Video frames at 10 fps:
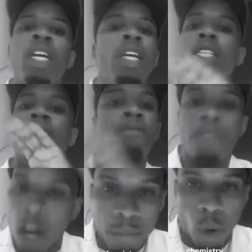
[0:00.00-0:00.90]
He's a
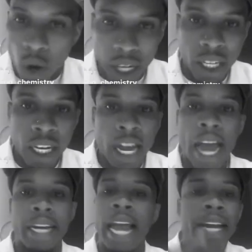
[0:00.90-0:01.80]
fuck boy.
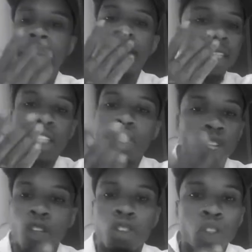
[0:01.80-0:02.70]
And that nigga
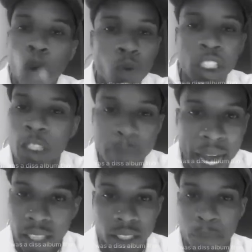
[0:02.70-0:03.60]
deserves no
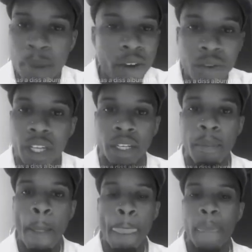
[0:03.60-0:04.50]
respect, period.
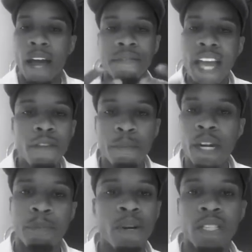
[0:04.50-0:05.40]
I've never been
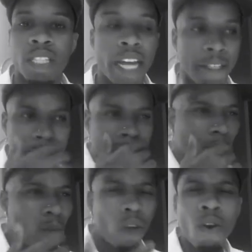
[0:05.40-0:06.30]
a person that
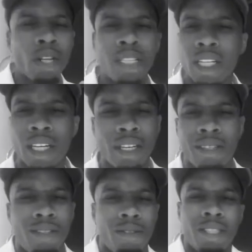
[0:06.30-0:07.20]
all of a sudden,
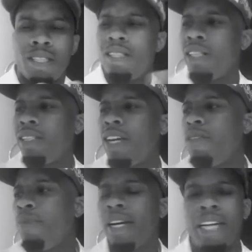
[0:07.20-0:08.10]
is
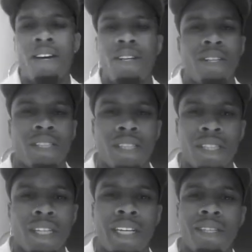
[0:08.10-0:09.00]
everybody all of a
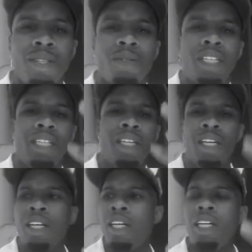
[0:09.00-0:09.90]
sudden like, yo,
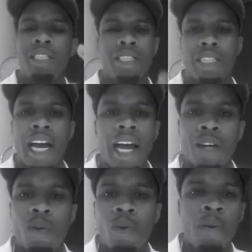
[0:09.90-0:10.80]
he's this guy
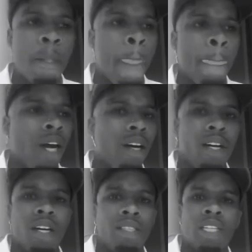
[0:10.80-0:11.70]
who
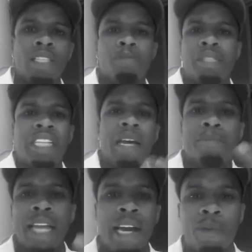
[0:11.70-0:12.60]
doesn't protect
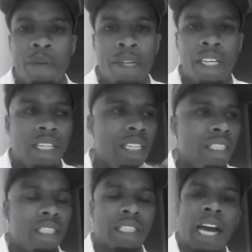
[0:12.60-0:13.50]
black women. And he's
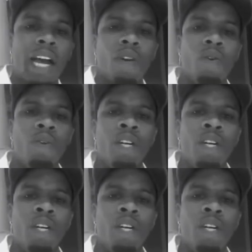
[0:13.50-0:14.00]
this guy who...